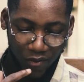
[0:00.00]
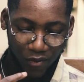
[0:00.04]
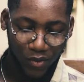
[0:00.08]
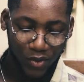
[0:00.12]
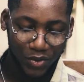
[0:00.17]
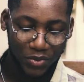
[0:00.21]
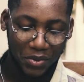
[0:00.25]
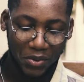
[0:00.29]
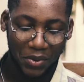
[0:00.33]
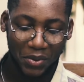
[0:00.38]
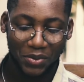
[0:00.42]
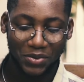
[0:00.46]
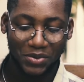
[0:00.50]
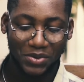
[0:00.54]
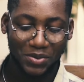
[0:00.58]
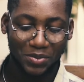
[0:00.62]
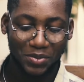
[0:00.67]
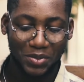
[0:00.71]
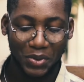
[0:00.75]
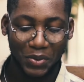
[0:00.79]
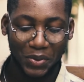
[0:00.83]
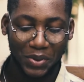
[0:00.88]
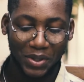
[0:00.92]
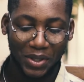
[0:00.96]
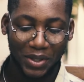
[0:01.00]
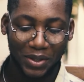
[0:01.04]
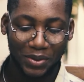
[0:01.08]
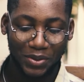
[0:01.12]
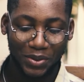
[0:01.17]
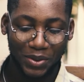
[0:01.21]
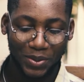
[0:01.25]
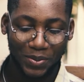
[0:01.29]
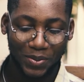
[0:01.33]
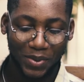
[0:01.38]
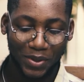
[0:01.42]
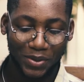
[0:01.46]
What do I want to be when I
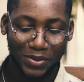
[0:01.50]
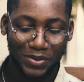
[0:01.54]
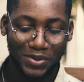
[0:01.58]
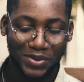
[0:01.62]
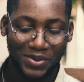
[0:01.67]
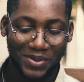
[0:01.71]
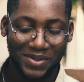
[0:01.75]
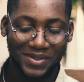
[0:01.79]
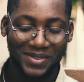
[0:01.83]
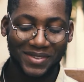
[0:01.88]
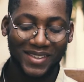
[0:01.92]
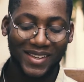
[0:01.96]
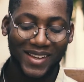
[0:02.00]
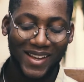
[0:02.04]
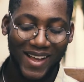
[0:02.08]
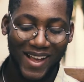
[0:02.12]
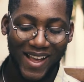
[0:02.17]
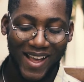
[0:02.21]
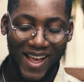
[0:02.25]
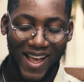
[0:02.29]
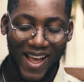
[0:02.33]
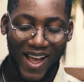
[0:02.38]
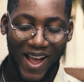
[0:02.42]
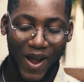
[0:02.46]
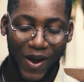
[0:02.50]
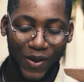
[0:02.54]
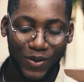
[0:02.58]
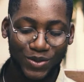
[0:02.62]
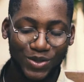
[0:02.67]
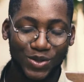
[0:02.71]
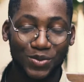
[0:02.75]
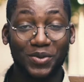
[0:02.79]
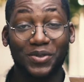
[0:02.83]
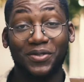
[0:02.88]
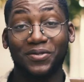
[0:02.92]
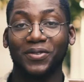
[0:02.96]
grow up? I
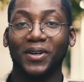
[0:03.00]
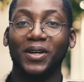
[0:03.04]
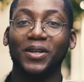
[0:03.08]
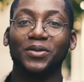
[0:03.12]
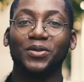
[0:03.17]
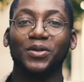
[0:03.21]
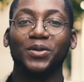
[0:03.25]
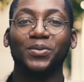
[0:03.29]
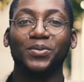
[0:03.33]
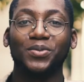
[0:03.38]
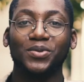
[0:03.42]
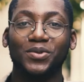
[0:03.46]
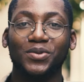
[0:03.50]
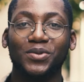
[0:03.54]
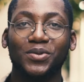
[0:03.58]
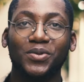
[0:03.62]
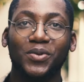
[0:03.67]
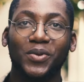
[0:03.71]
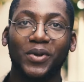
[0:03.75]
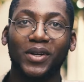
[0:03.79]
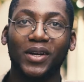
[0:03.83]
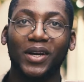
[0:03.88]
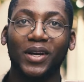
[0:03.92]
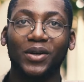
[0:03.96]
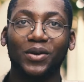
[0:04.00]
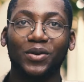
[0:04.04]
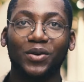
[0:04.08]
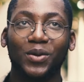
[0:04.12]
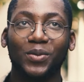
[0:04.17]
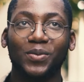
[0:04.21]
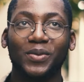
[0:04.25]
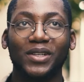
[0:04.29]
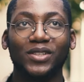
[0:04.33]
want to be valuable when I grow up.